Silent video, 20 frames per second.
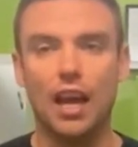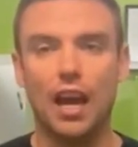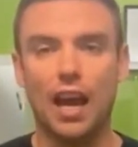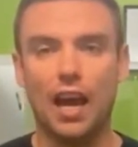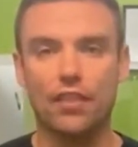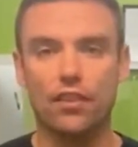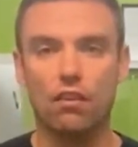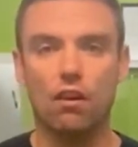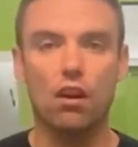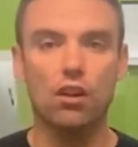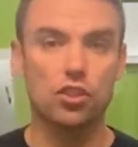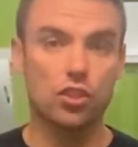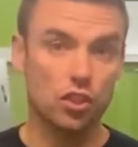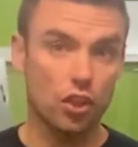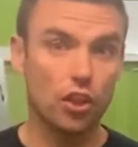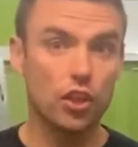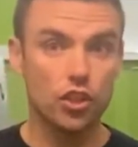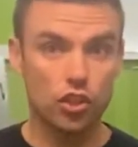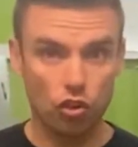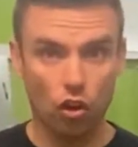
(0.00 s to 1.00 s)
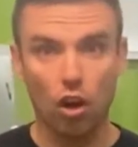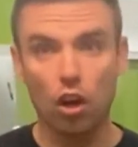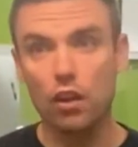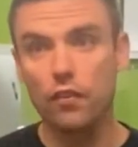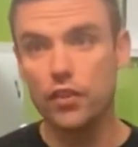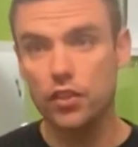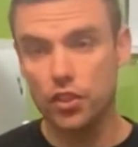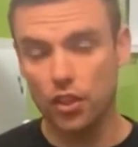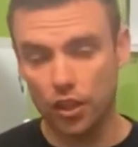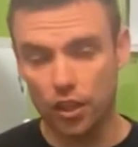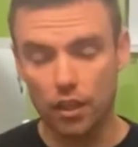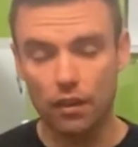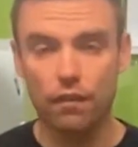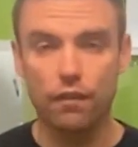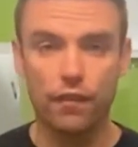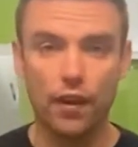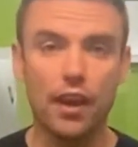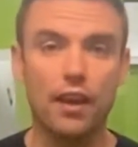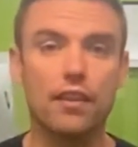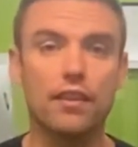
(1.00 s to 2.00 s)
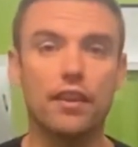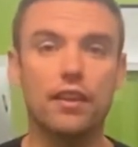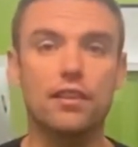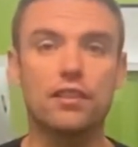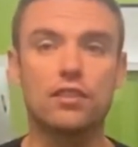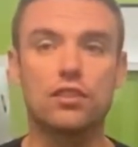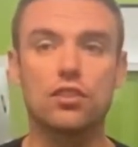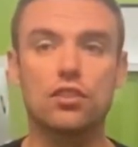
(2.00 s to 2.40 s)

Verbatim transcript: And there are certain drivers that can affect this.